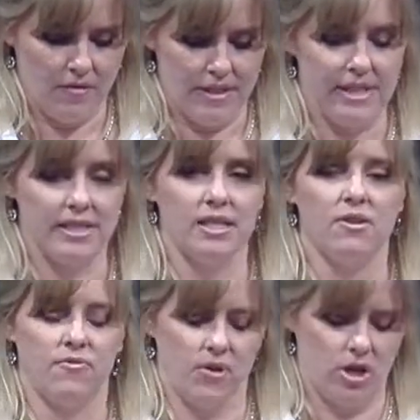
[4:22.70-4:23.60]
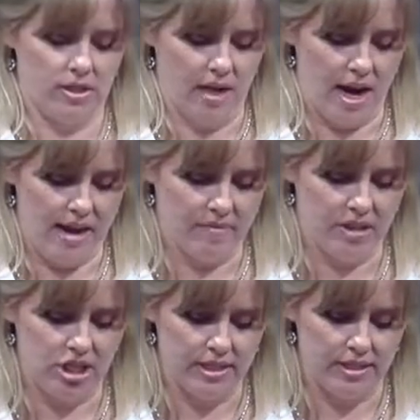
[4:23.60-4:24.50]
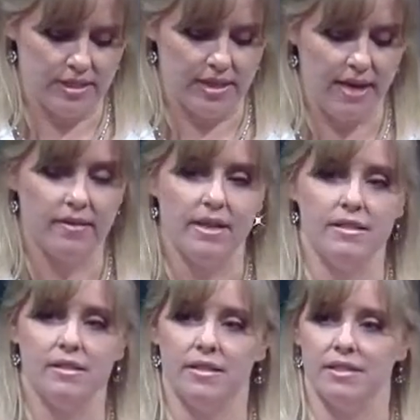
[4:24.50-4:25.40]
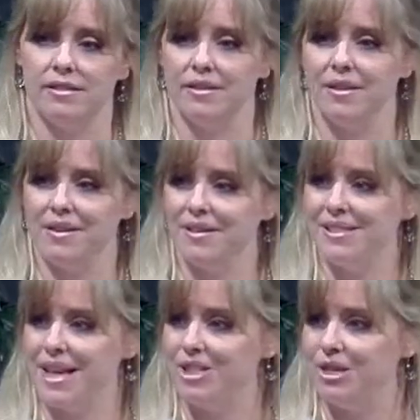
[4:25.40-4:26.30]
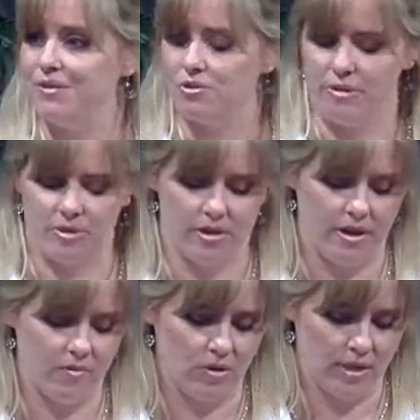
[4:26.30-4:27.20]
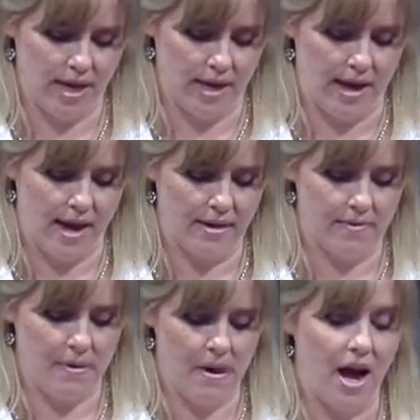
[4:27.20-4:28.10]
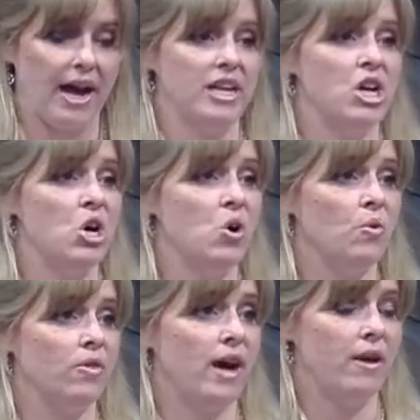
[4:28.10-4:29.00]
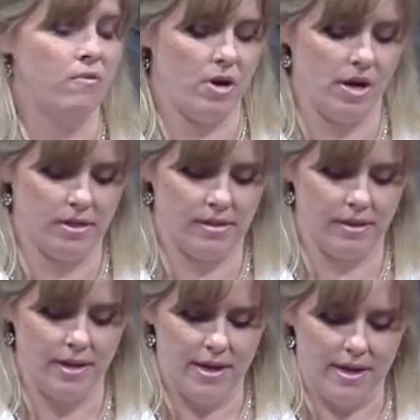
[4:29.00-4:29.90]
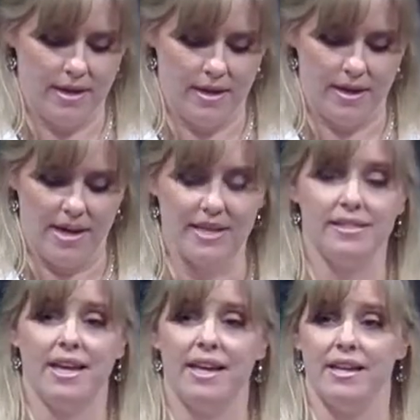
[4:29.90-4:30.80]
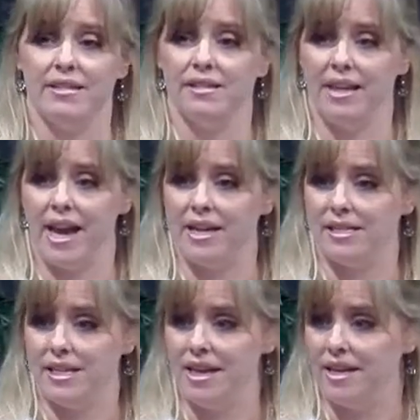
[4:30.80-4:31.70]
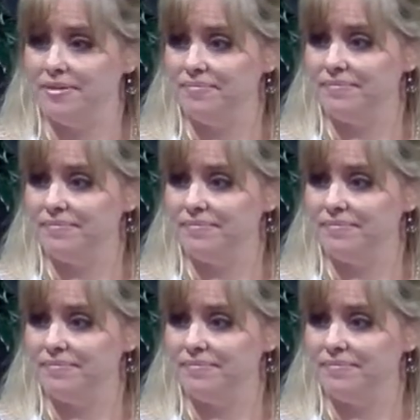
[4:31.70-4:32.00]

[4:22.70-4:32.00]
This isn't the first time that Jesus said this in this section of scripture that we're looking at. I know thy works. He said it to Laodicea,